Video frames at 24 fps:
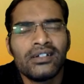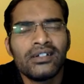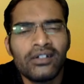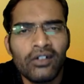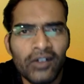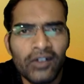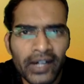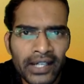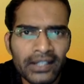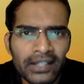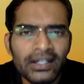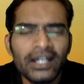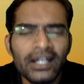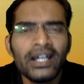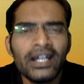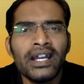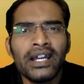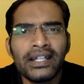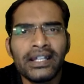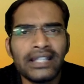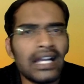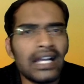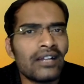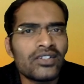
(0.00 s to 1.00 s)
All right,
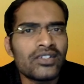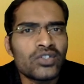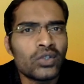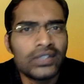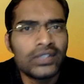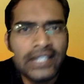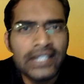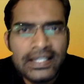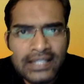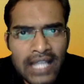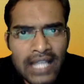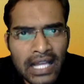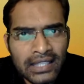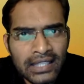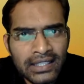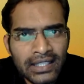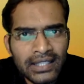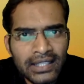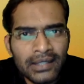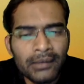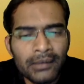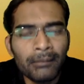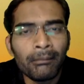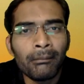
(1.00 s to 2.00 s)
yeah. So these are
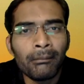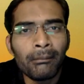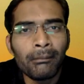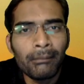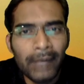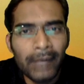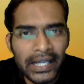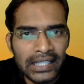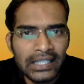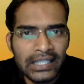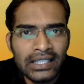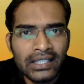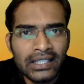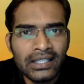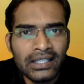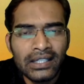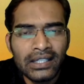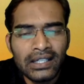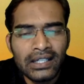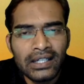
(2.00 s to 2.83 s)
the my